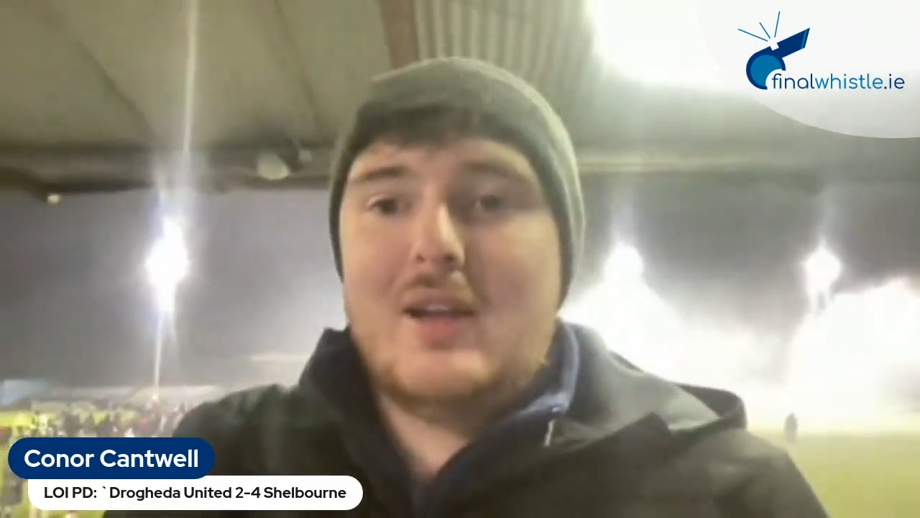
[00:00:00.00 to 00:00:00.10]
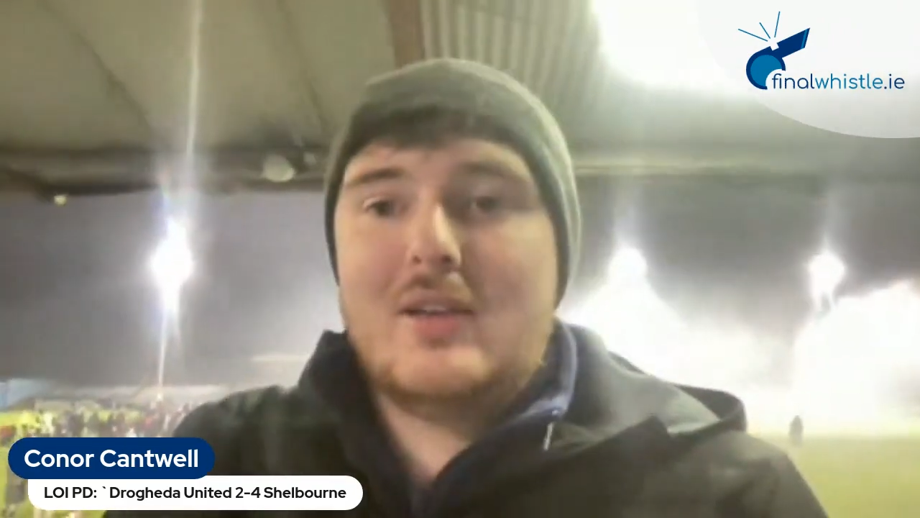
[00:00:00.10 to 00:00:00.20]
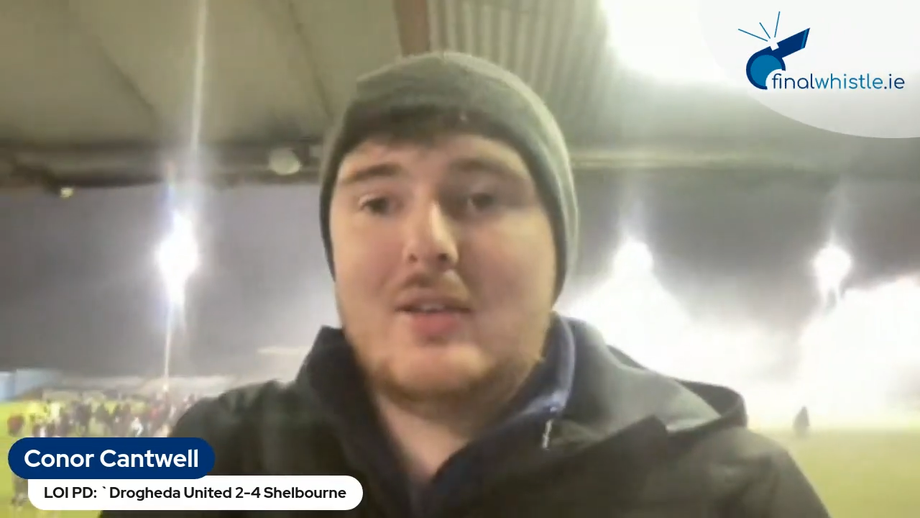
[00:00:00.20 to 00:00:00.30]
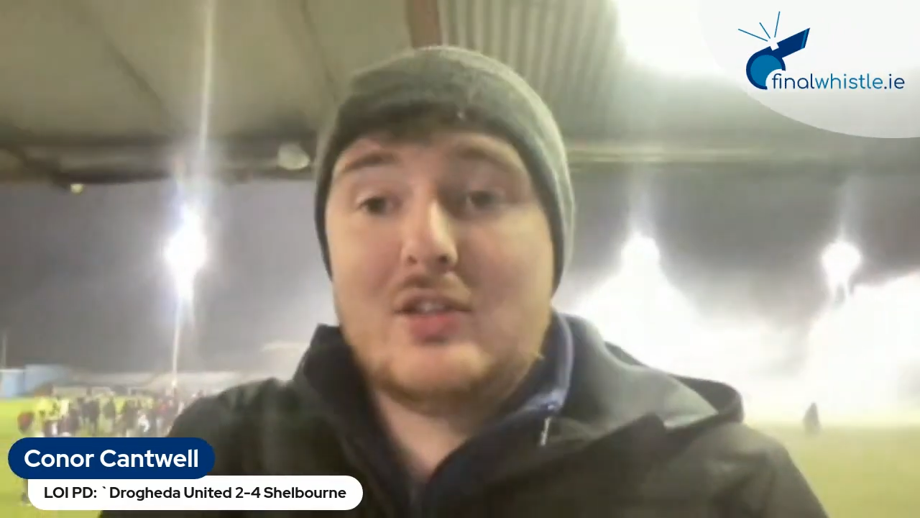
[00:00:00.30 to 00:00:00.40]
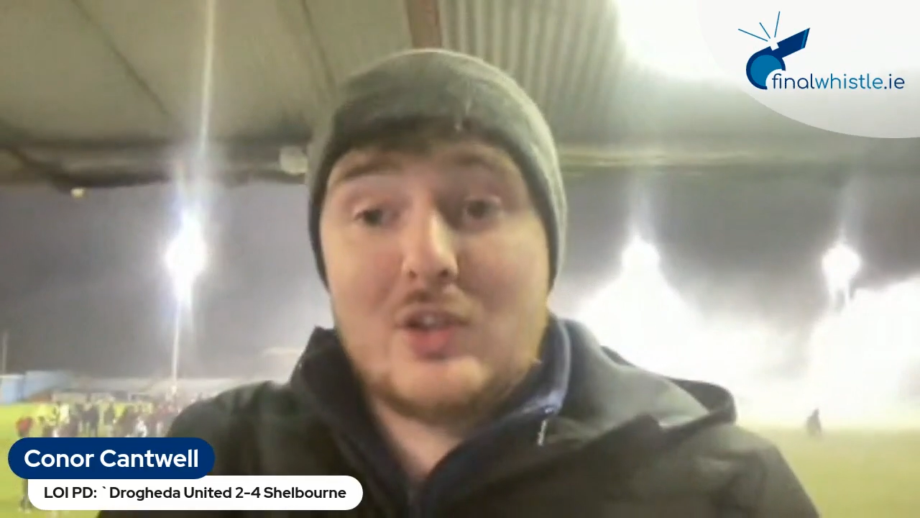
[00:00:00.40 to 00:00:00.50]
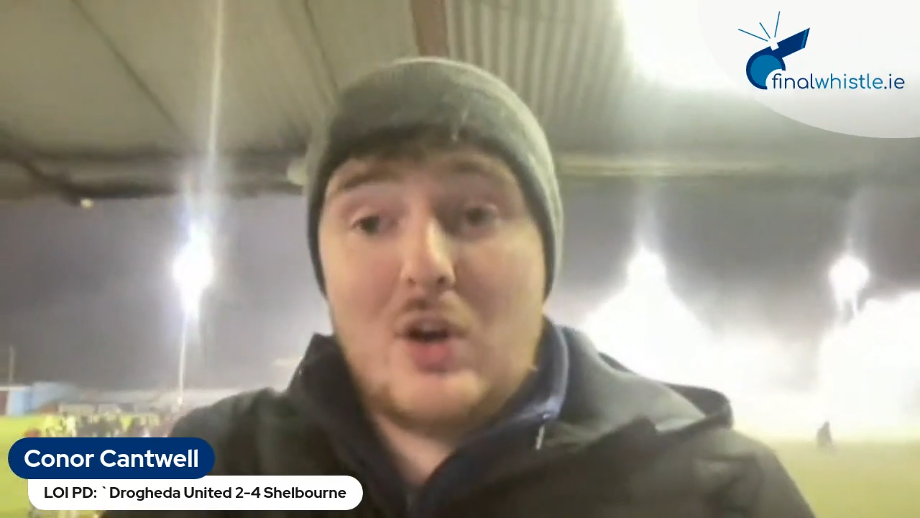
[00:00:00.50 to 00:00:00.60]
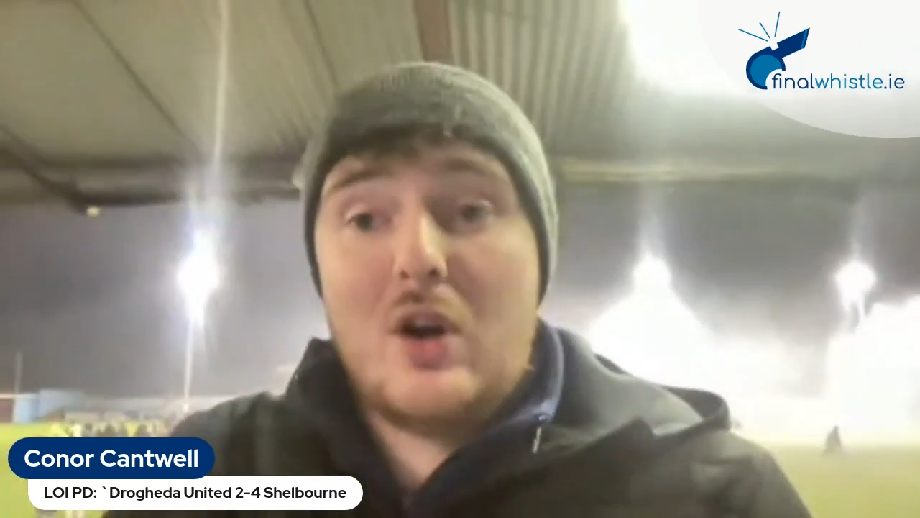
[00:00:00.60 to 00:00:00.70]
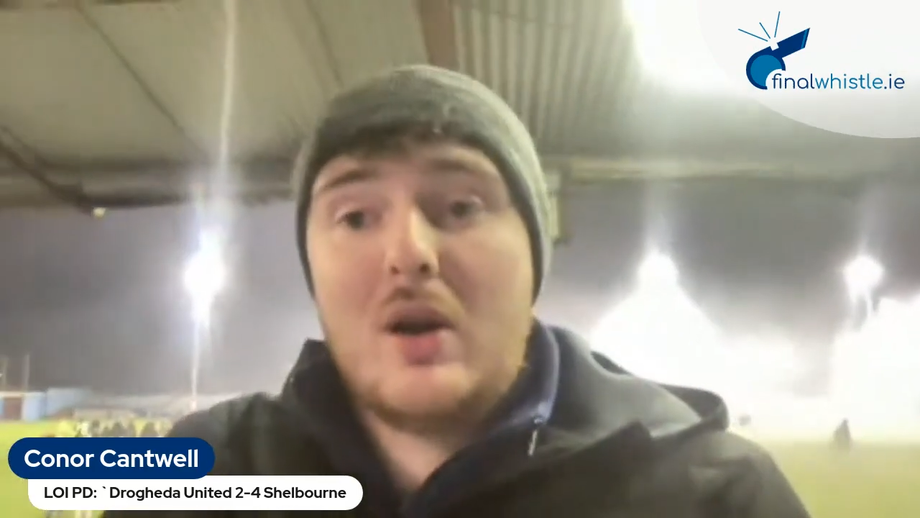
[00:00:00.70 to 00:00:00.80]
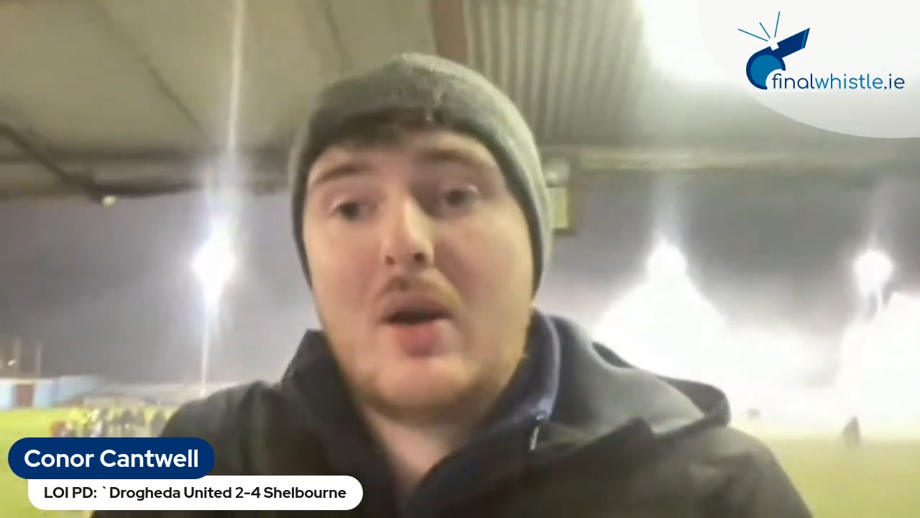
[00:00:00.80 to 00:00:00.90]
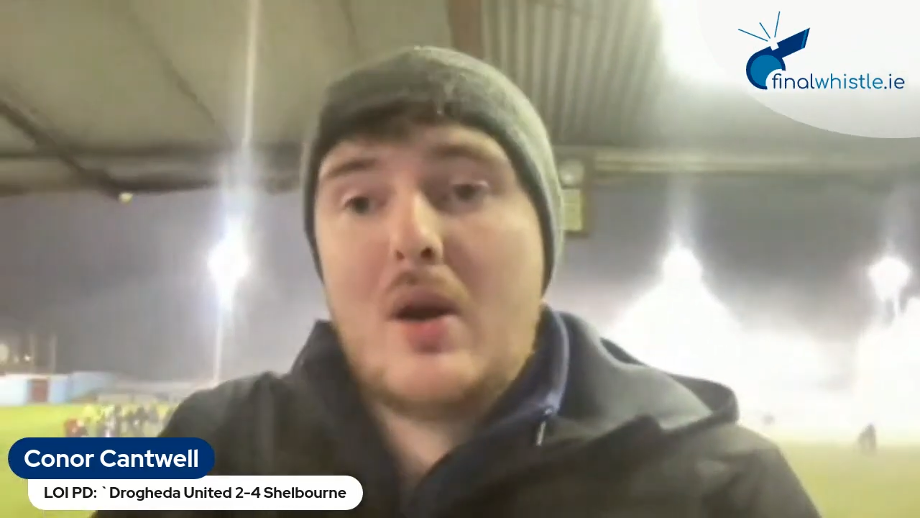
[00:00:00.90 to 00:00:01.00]
to
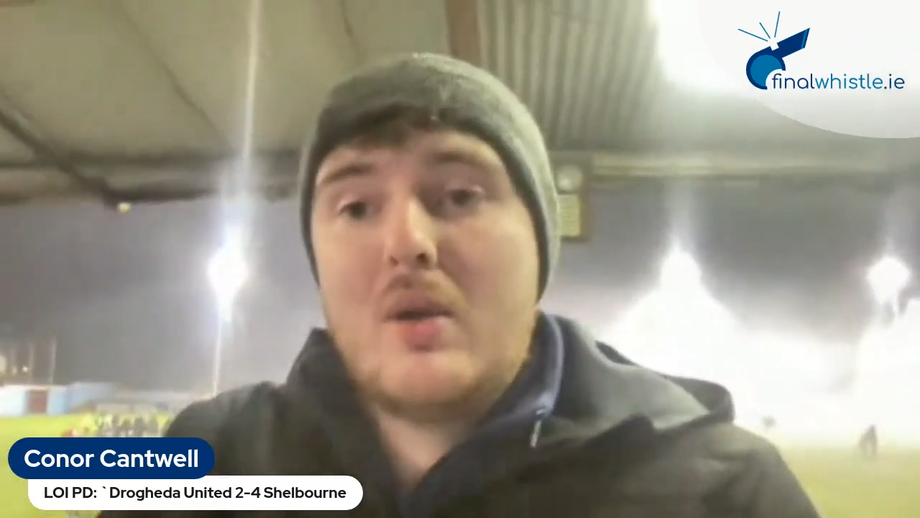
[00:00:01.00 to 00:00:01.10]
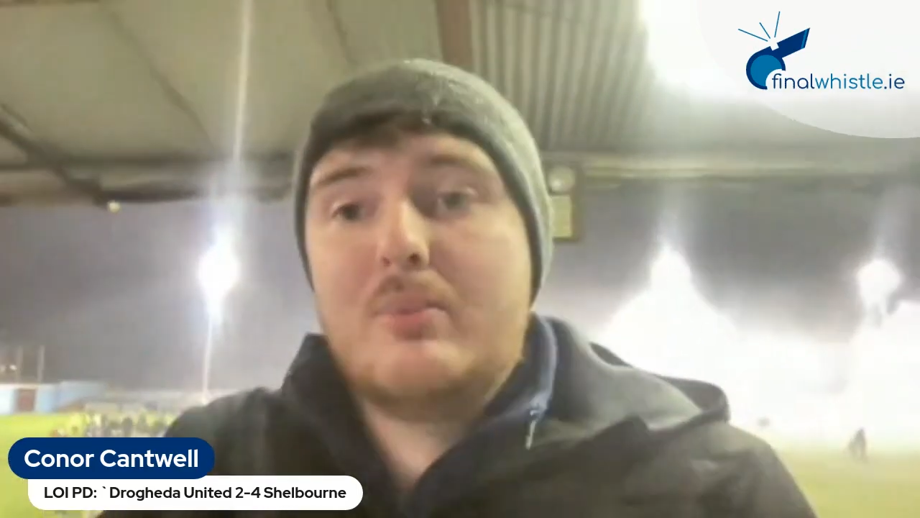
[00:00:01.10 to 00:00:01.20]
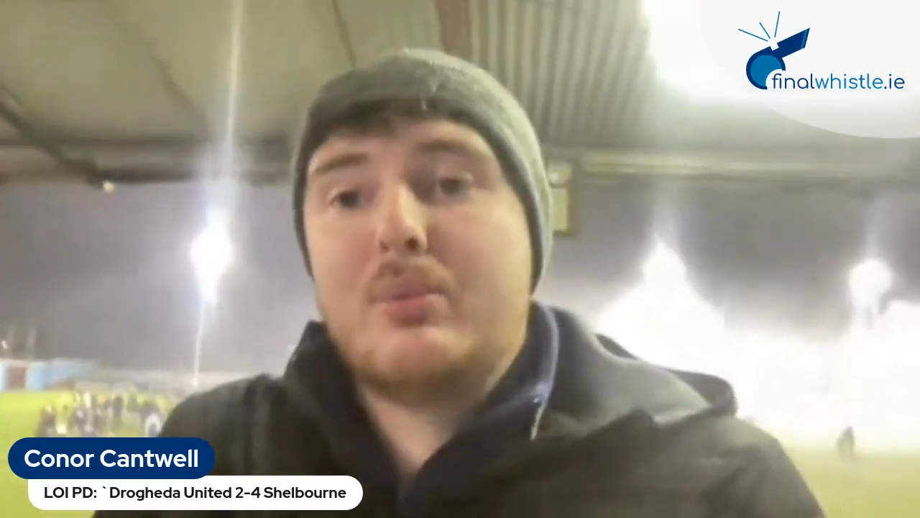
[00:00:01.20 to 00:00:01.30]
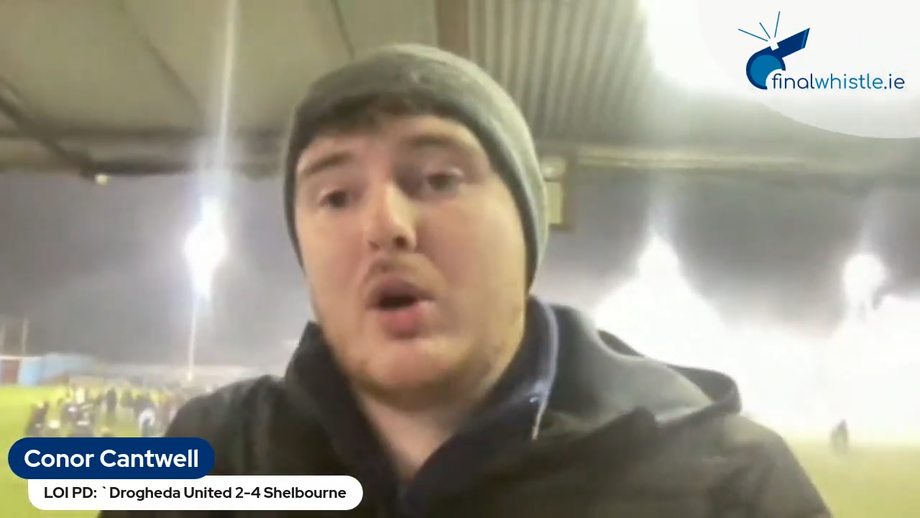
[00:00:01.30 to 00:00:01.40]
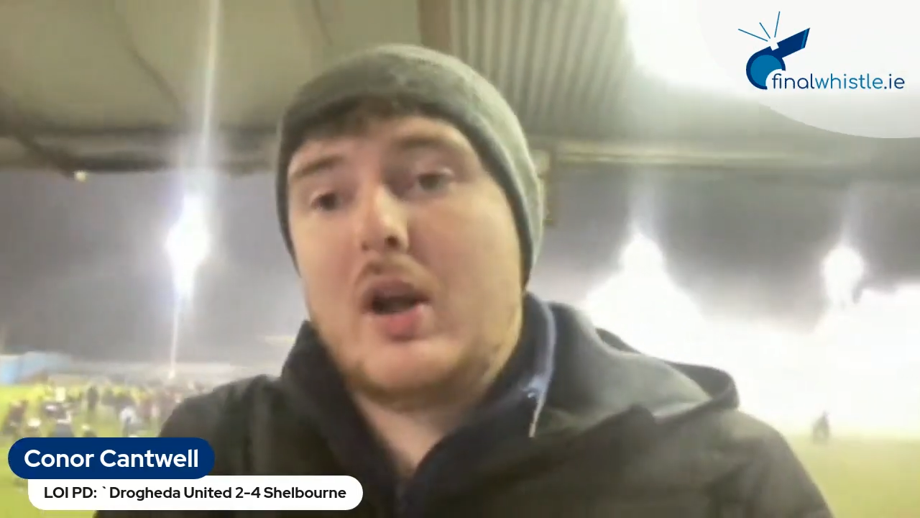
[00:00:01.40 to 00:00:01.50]
score, but a